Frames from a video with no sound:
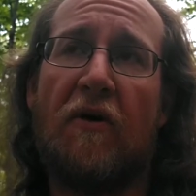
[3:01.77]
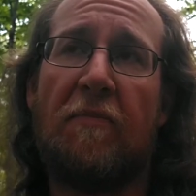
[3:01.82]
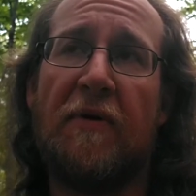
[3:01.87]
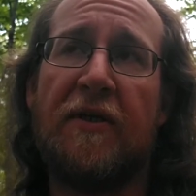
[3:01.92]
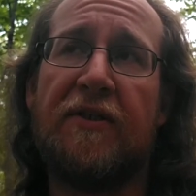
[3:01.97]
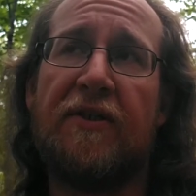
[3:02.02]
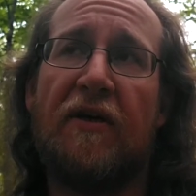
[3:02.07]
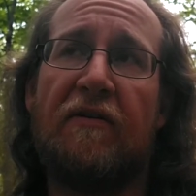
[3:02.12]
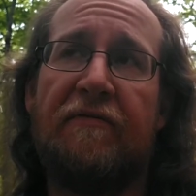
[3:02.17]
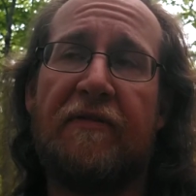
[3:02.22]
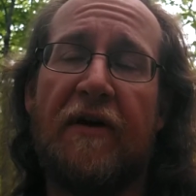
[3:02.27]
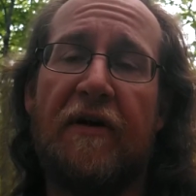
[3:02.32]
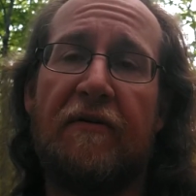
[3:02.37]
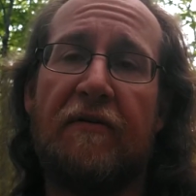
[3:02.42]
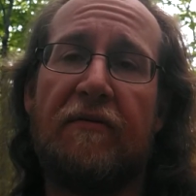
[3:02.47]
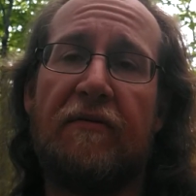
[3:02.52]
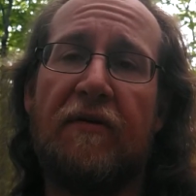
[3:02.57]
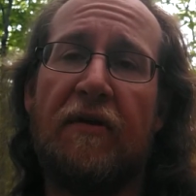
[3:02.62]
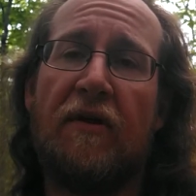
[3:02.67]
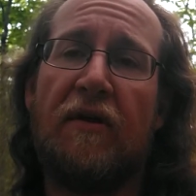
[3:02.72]
help myself
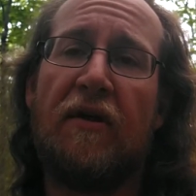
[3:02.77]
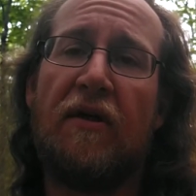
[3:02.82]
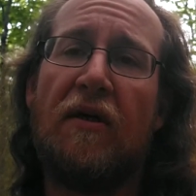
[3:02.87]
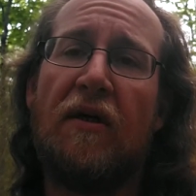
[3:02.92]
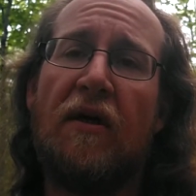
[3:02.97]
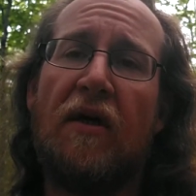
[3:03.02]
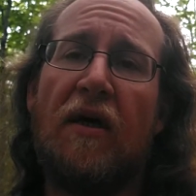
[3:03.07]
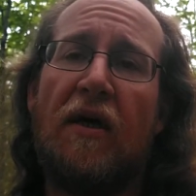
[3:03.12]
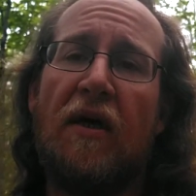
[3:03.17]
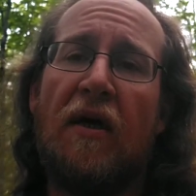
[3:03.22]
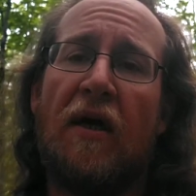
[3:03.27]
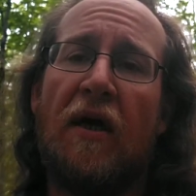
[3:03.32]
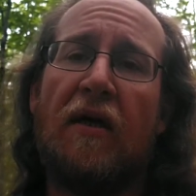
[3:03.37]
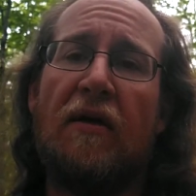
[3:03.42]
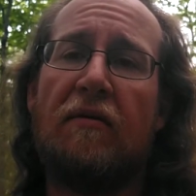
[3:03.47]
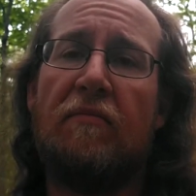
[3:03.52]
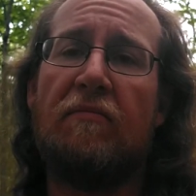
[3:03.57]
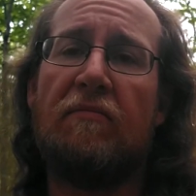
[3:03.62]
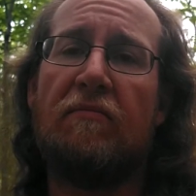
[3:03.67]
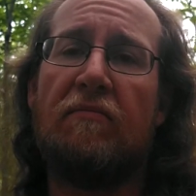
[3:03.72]
out,
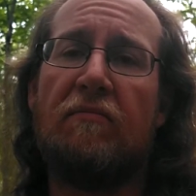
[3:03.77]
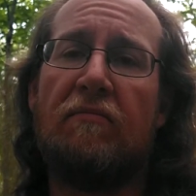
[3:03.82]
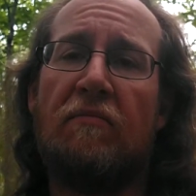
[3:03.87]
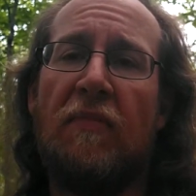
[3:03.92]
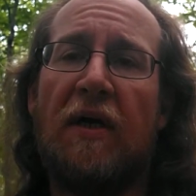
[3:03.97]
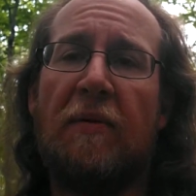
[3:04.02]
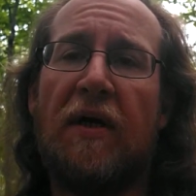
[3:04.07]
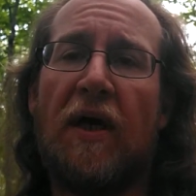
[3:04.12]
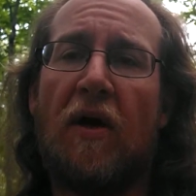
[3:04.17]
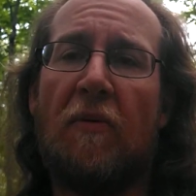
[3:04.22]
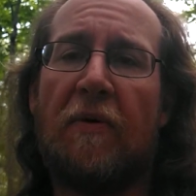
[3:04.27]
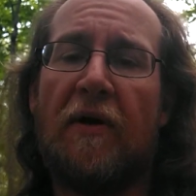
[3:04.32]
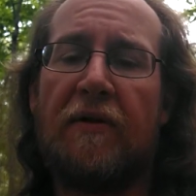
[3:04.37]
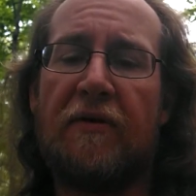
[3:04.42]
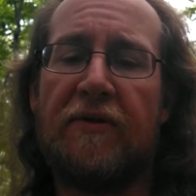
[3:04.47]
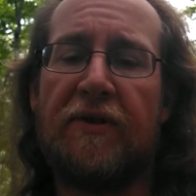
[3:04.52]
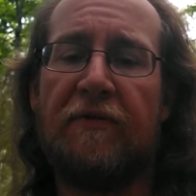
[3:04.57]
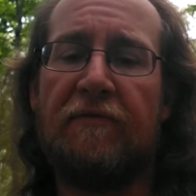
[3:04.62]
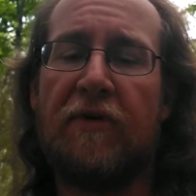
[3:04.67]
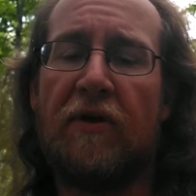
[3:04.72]
and maybe help
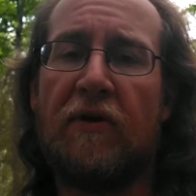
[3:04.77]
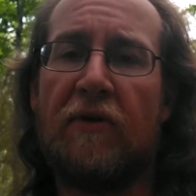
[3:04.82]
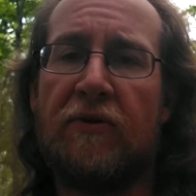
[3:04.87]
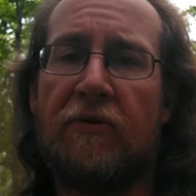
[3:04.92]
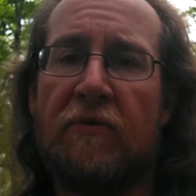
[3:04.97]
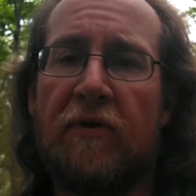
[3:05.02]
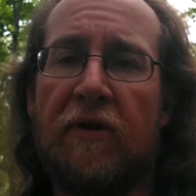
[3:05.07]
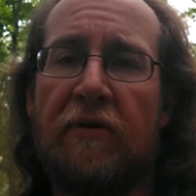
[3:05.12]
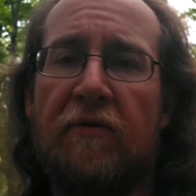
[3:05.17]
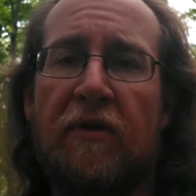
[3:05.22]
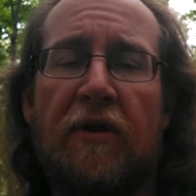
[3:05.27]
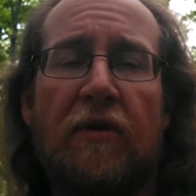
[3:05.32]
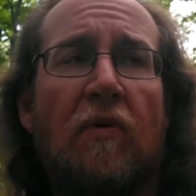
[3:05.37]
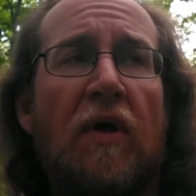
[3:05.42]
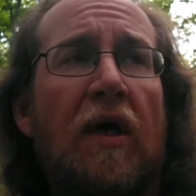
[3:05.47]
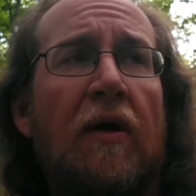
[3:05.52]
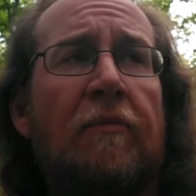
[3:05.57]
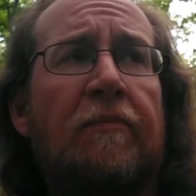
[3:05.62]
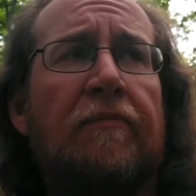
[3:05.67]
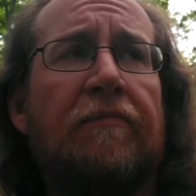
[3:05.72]
others if it goes really, really
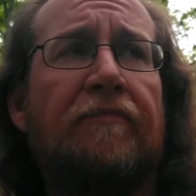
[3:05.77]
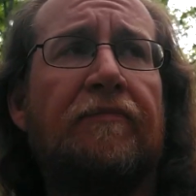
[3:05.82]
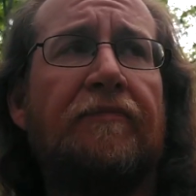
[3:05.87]
well.